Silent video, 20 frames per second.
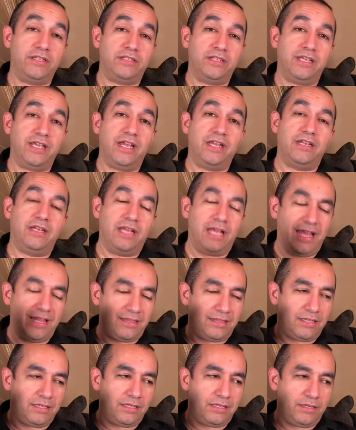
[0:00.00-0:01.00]
again
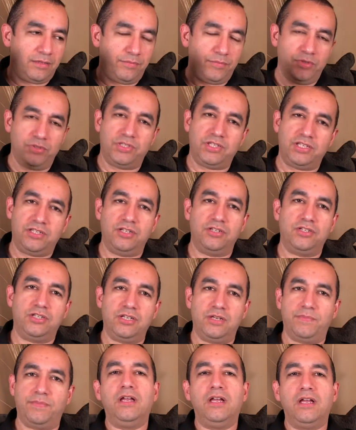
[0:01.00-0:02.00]
at the
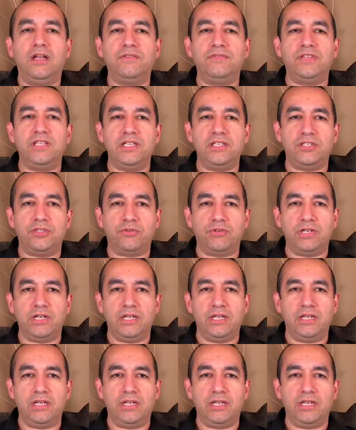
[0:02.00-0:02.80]
musicianship of these three